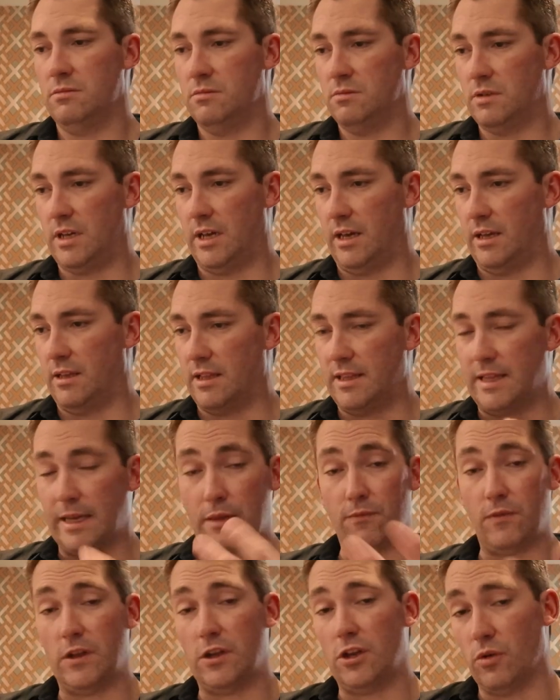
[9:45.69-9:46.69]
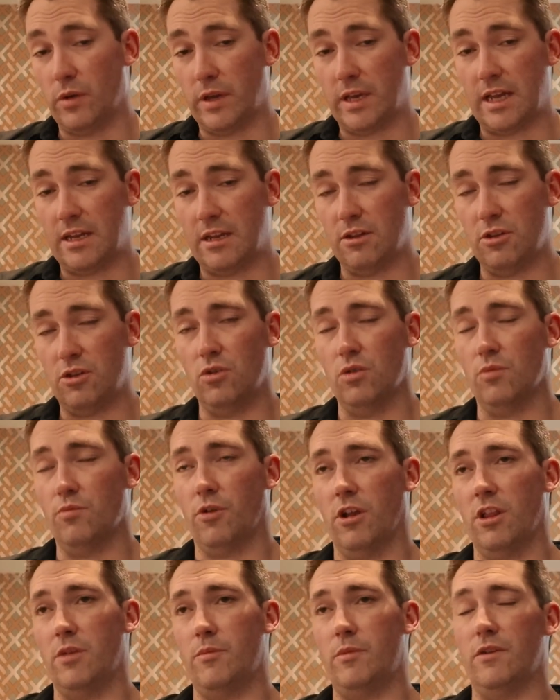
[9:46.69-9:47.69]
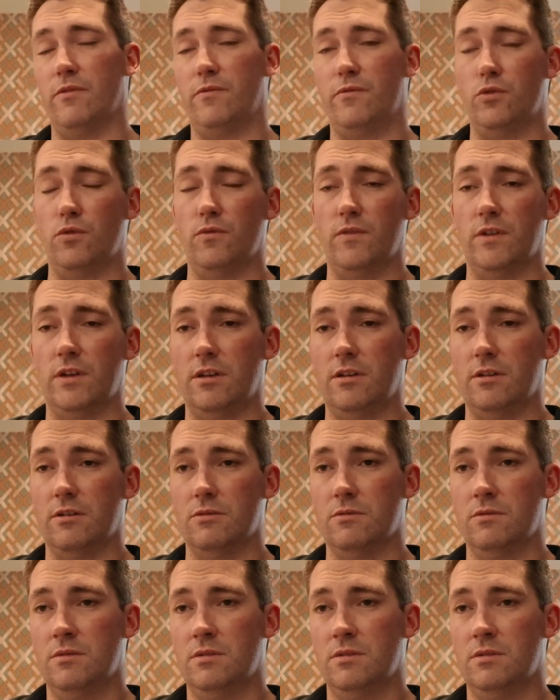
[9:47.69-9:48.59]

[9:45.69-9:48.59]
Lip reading: and the next video I get into will probably be a food video.